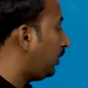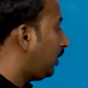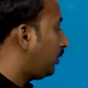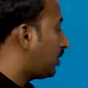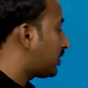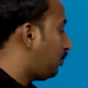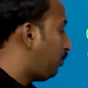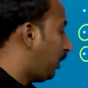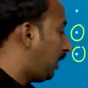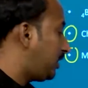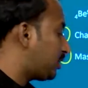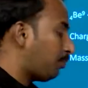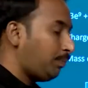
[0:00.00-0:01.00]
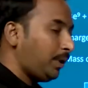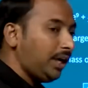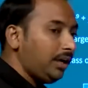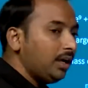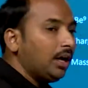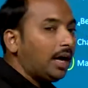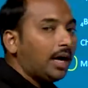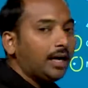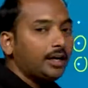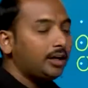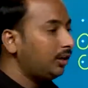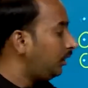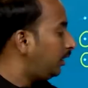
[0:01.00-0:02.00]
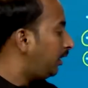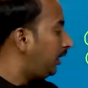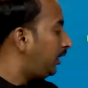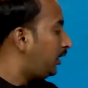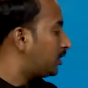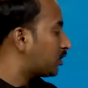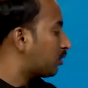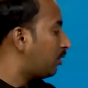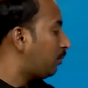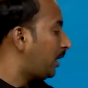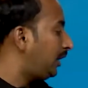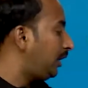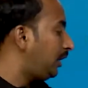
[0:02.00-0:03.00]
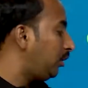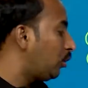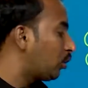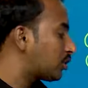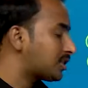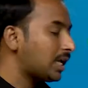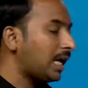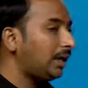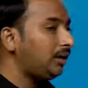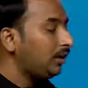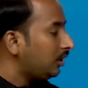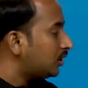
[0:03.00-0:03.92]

the symbol is P, and it discovered by the Goldstein.